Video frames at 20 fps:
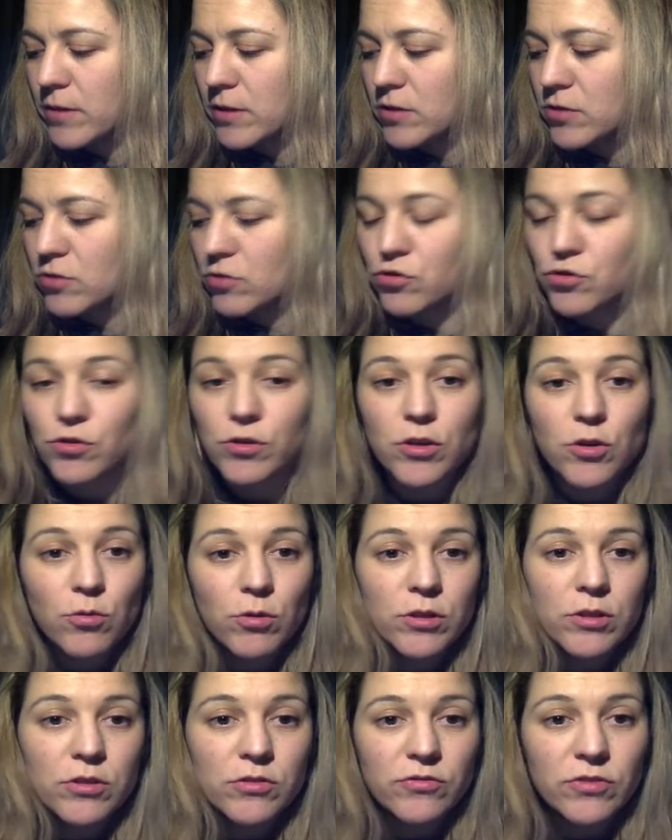is also
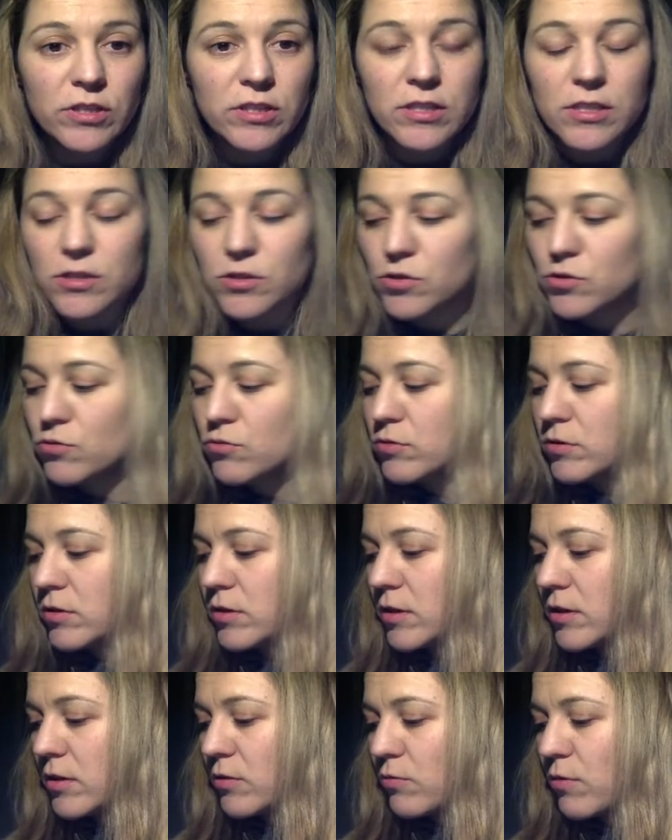equal to VT2
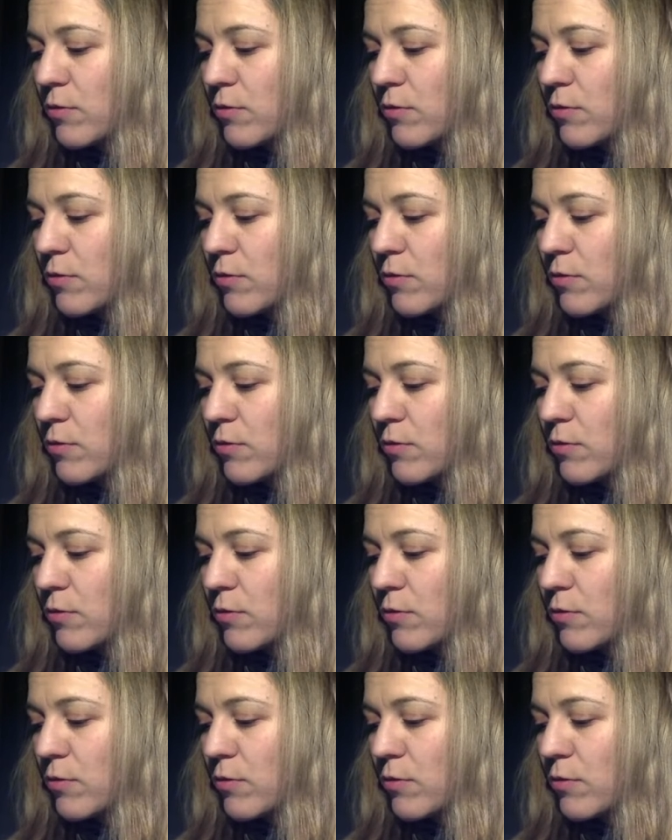and they are